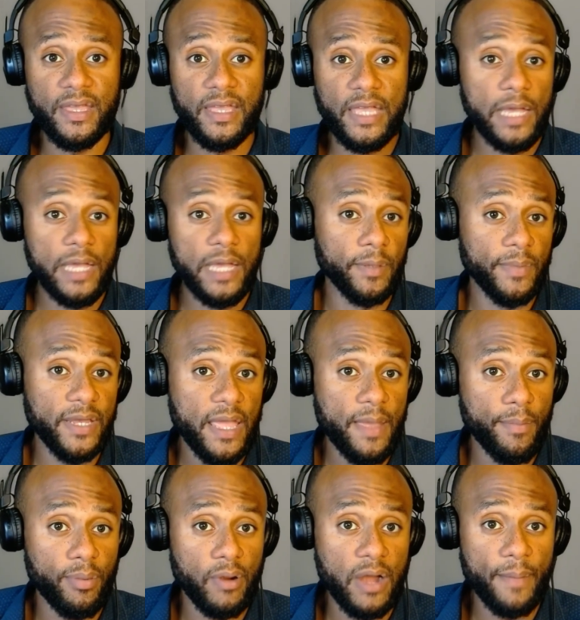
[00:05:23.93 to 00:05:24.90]
Implement
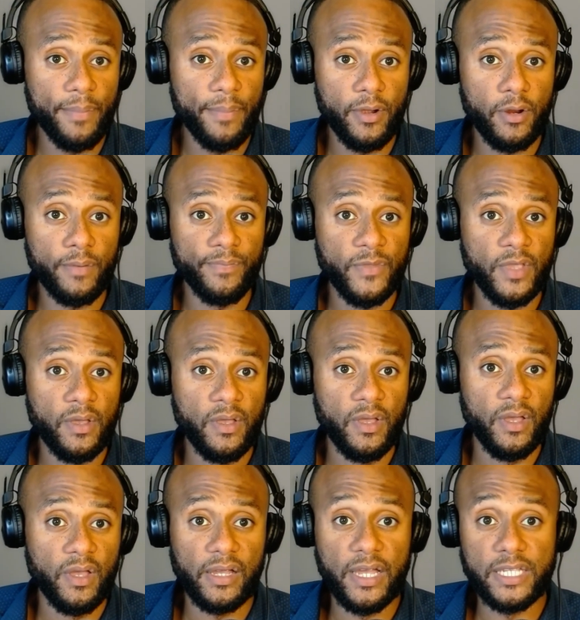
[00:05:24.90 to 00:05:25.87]
a proper
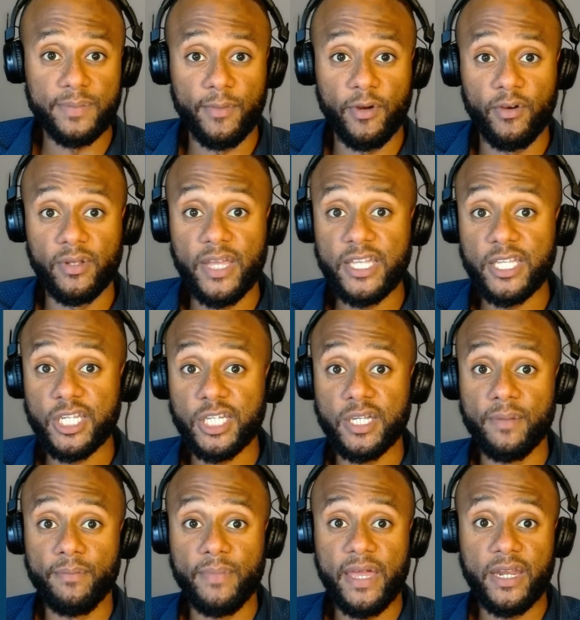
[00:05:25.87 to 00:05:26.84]
customer
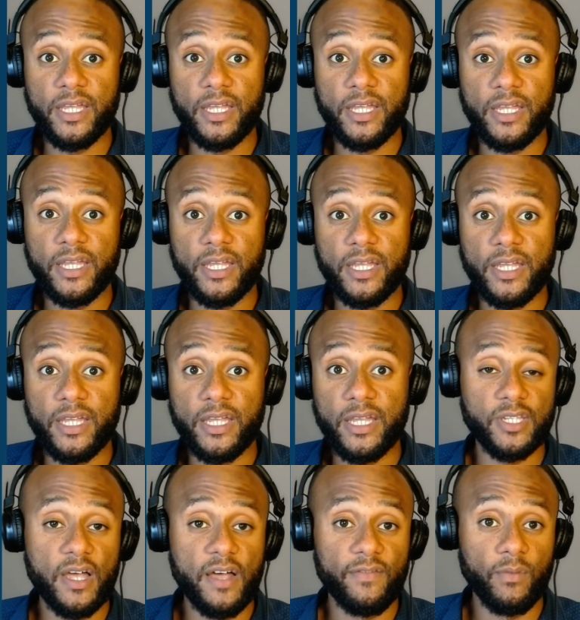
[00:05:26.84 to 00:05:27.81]
relationship management
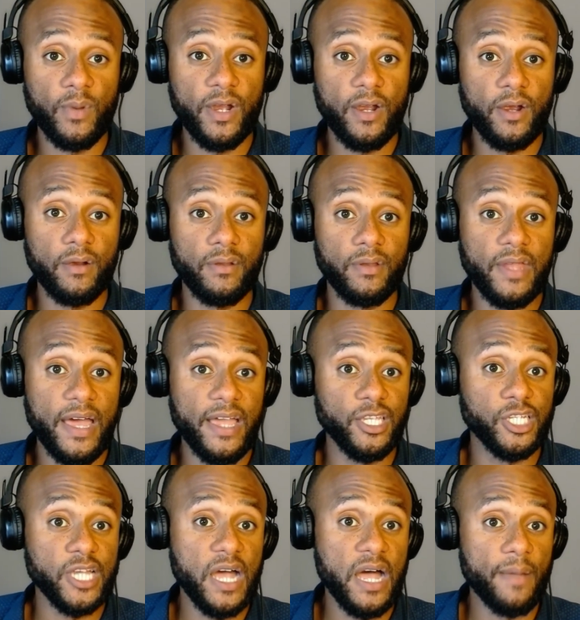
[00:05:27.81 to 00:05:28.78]
software like
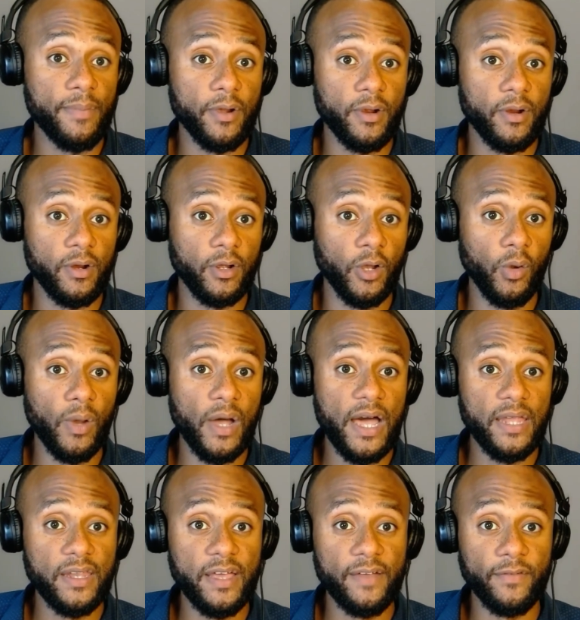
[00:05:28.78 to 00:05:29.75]
Jobber,
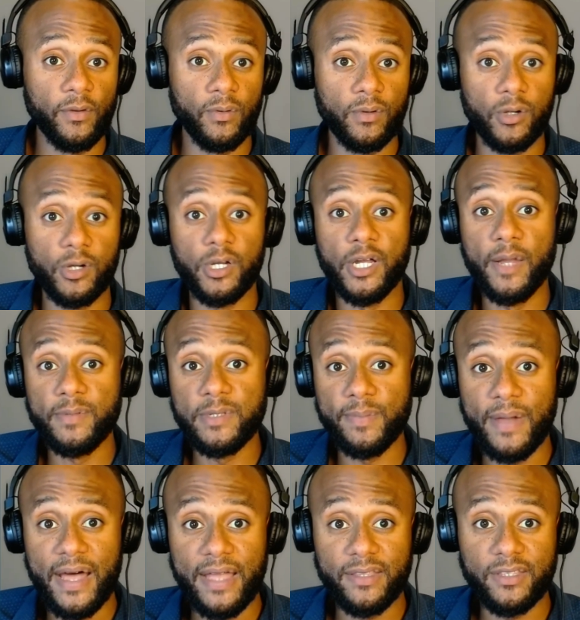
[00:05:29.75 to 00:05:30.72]
GoHighLevel, or
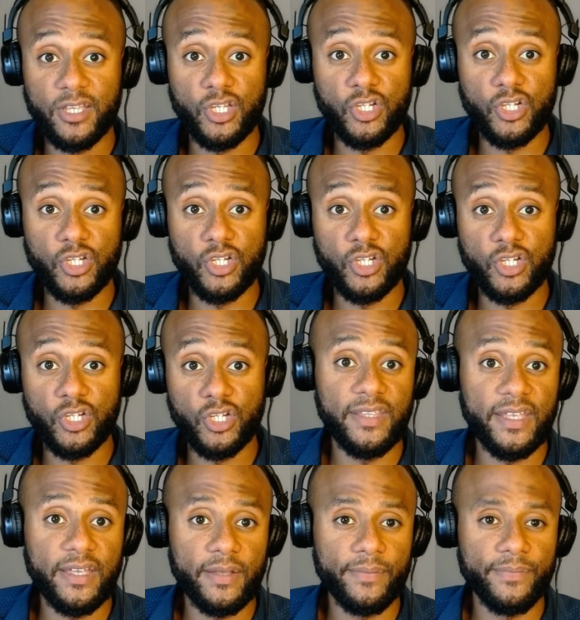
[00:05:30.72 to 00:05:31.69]
HubSpot to track
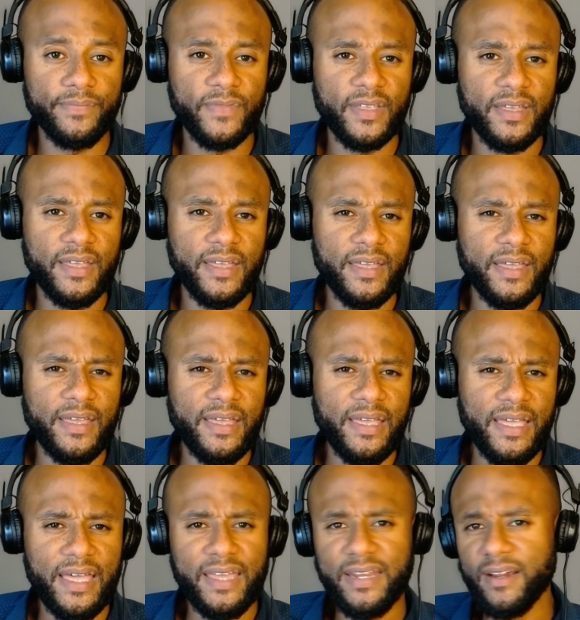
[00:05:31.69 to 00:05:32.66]
everything.
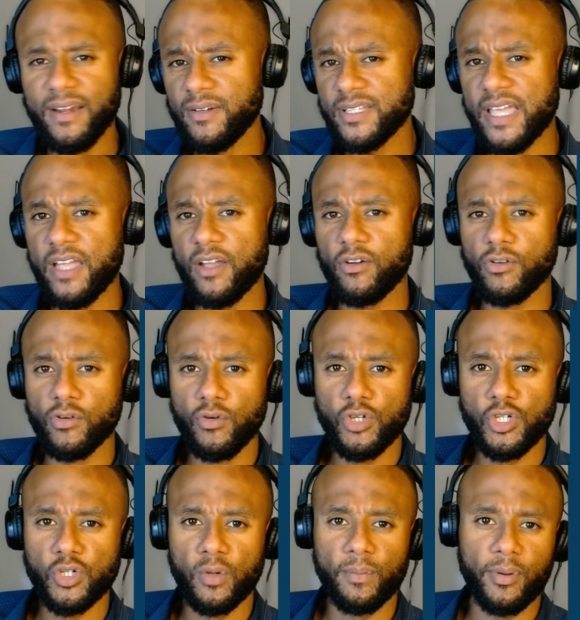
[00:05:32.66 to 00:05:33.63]
And here's a
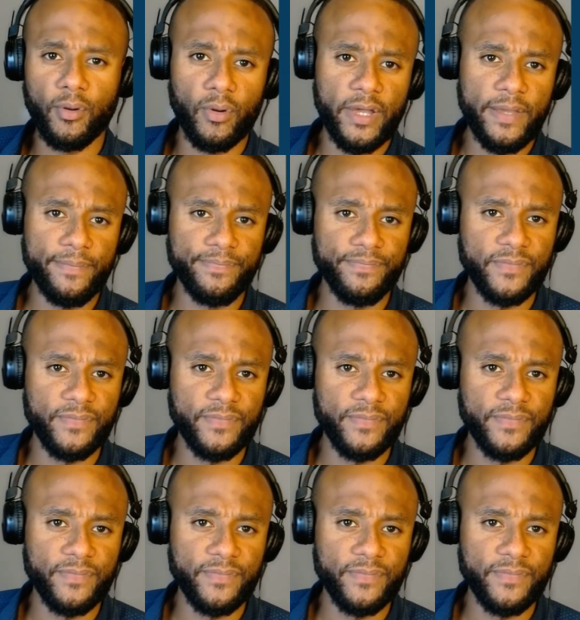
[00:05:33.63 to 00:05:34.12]
crucial point.